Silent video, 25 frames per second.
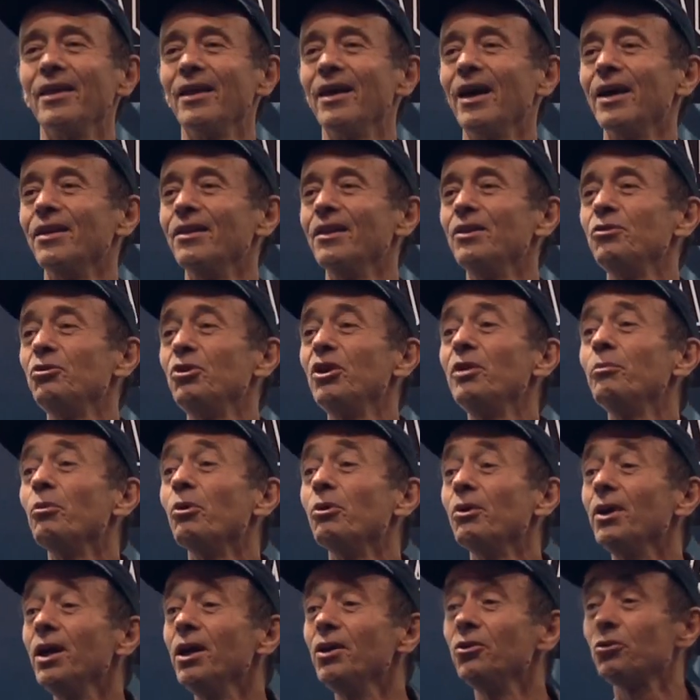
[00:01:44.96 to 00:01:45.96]
And the
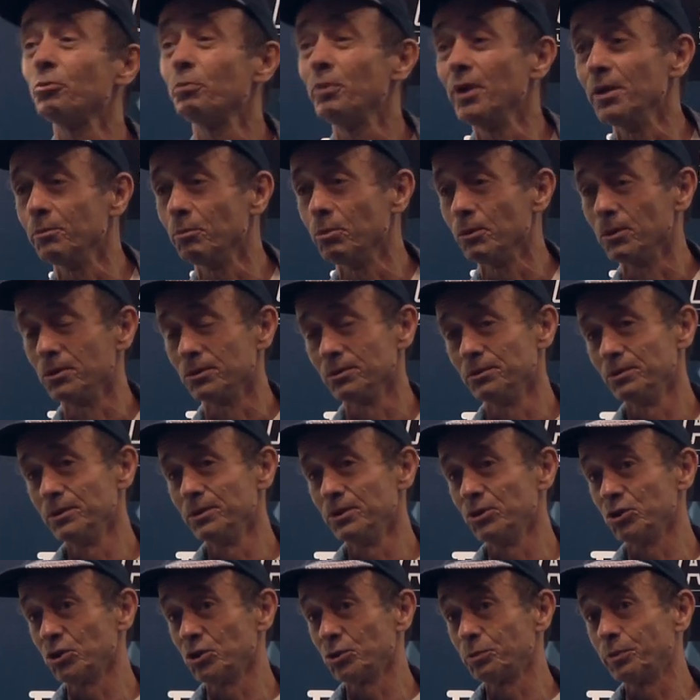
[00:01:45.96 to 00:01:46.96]
Timorese
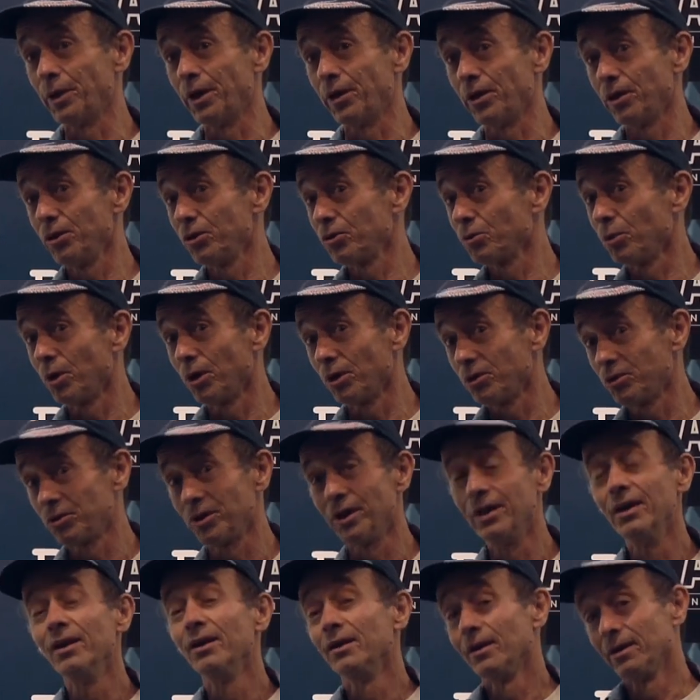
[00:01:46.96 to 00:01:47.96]
people's experience
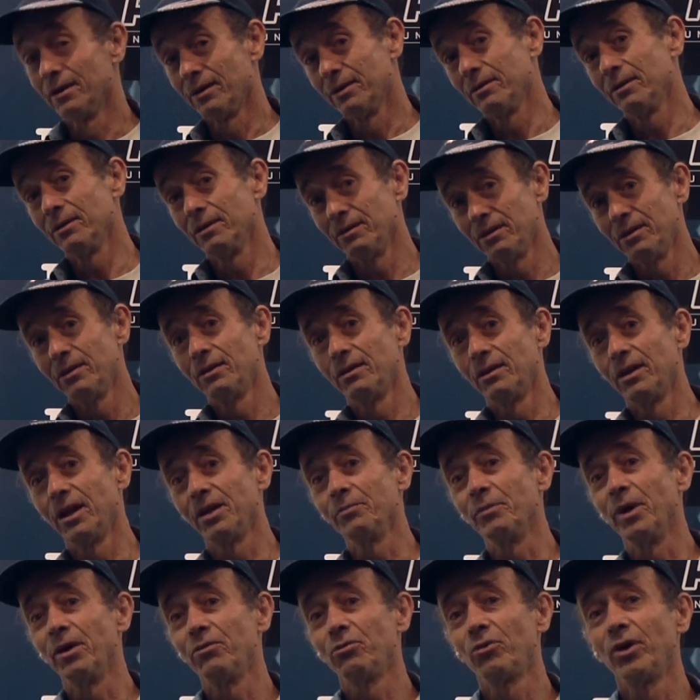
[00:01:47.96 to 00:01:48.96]
was,
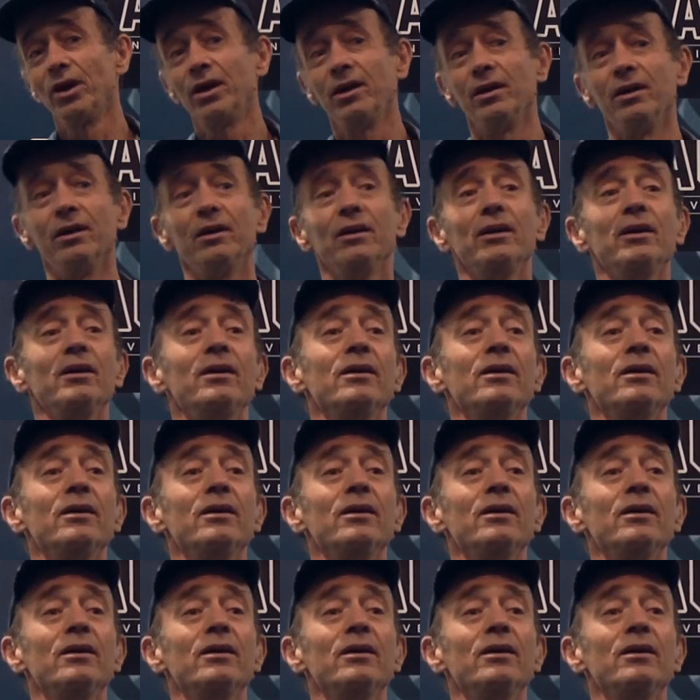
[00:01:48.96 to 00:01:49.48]
like my friend.